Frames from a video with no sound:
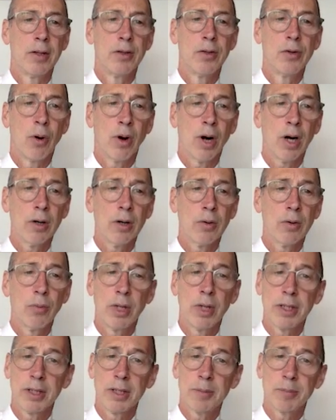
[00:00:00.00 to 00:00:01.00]
nor
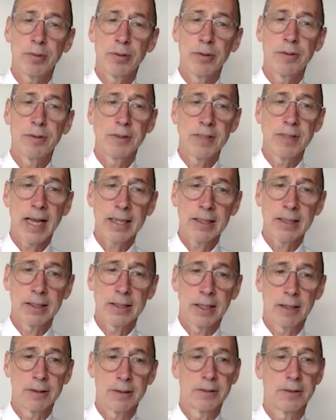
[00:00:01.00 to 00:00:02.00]
will it improve
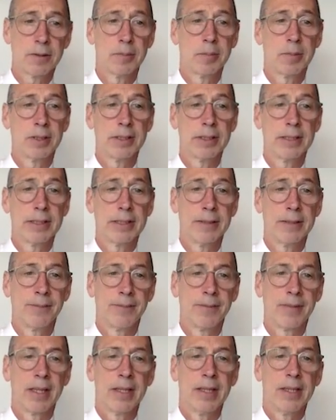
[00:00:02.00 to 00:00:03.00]
secondary stability.
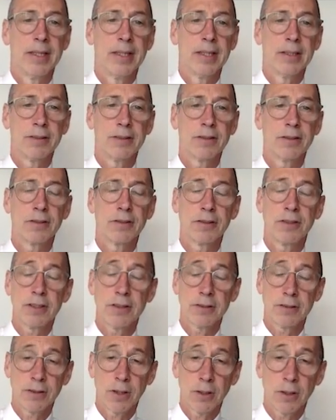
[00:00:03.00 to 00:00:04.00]
It is
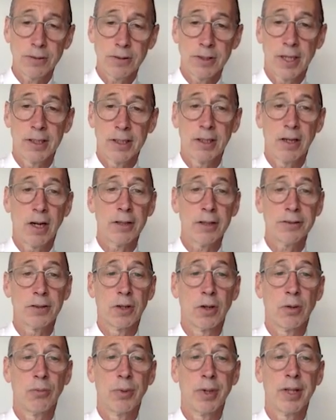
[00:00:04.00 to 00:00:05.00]
associated
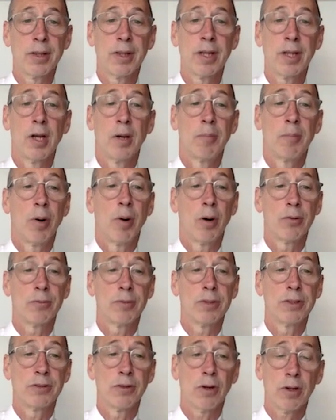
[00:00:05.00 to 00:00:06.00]
also with bone
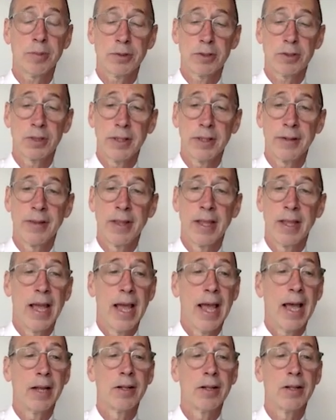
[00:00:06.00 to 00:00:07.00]
resorption
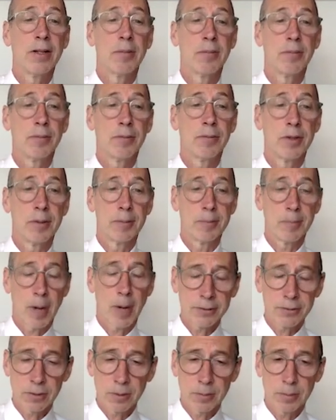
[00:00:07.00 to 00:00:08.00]
and
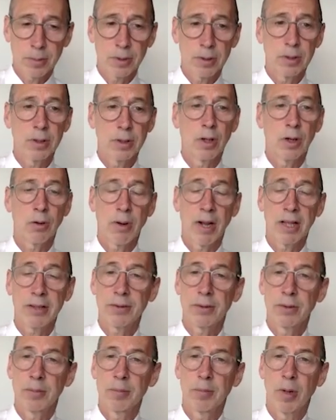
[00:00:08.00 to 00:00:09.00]
demonstrable
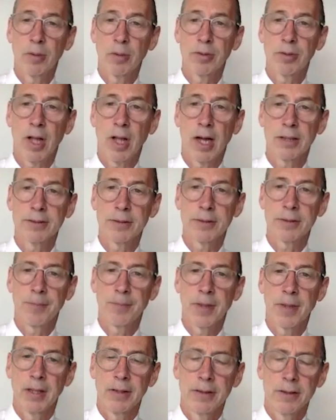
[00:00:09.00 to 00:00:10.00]
crestal bone loss.
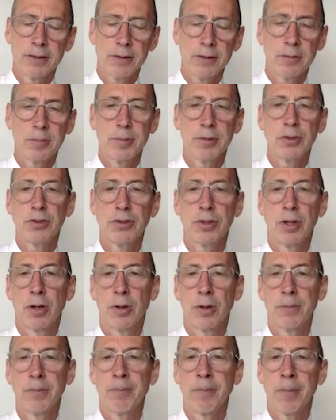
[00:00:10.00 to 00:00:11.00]
This has been
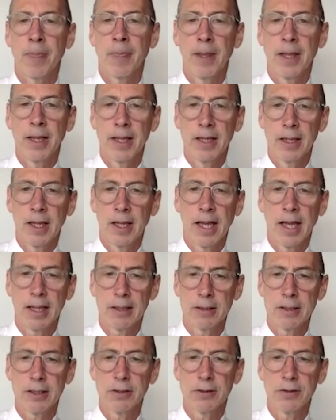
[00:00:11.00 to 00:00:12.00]
shown in
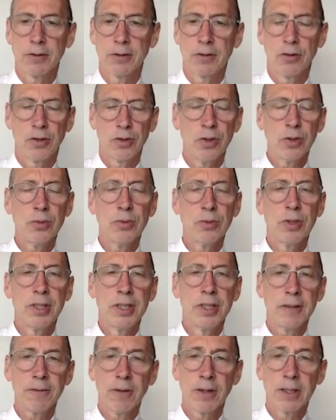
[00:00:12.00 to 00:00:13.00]
at least 2
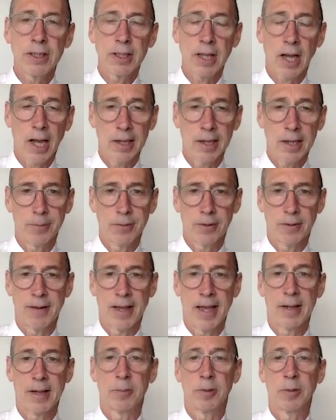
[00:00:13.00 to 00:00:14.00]
different types of
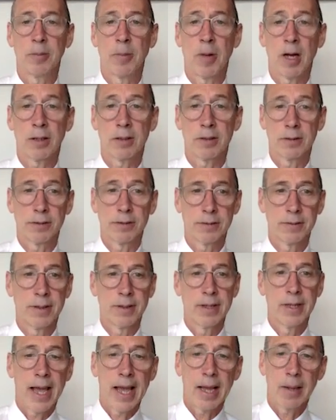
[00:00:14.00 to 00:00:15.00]
animal models
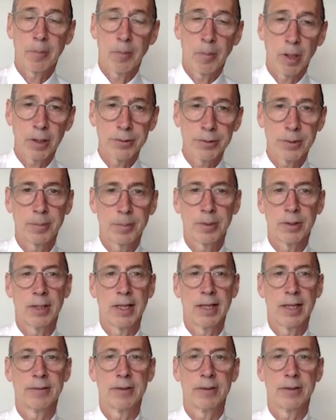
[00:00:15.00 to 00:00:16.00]
at multiple
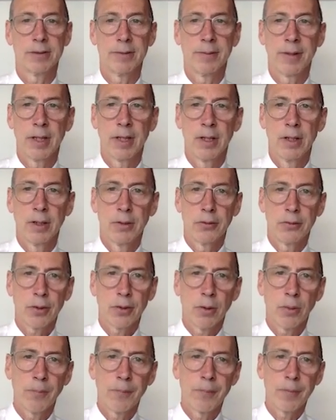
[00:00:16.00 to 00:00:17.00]
levels.
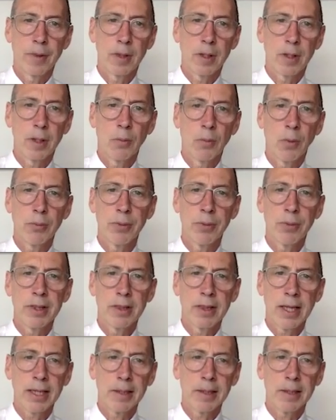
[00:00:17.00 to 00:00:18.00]
So when we
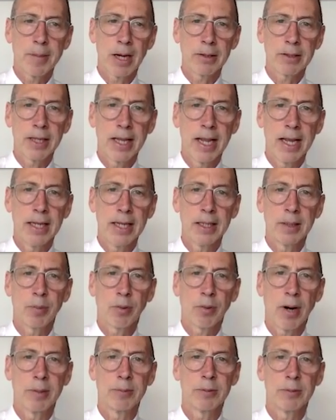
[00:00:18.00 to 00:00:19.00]
think about gaining
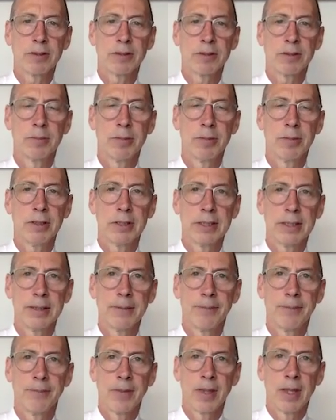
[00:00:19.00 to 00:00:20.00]
primary
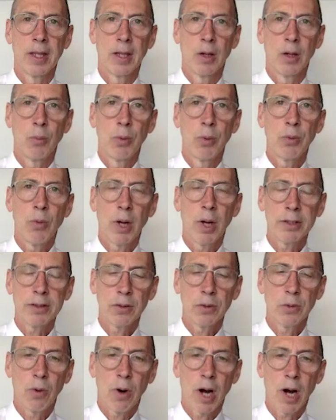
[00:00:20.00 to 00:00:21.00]
stability, we want
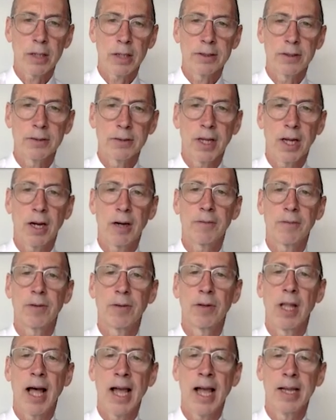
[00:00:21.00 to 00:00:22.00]
to walk this
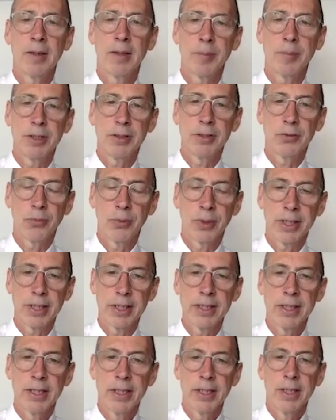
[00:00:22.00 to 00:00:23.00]
careful line
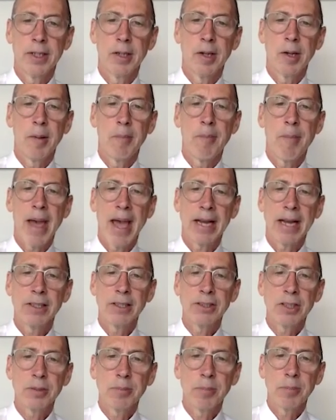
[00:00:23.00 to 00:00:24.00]
between
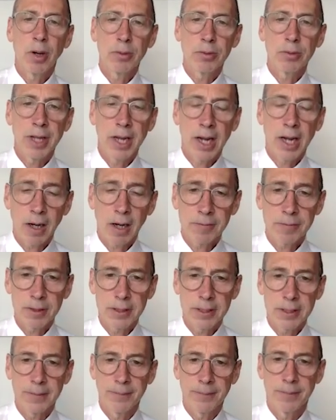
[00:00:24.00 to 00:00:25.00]
managing bone
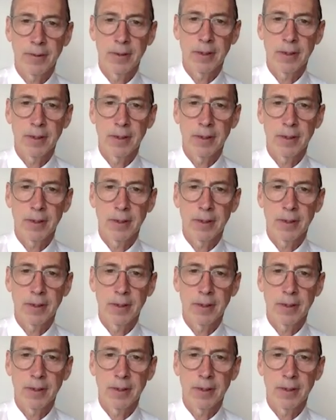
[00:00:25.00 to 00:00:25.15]
carefully,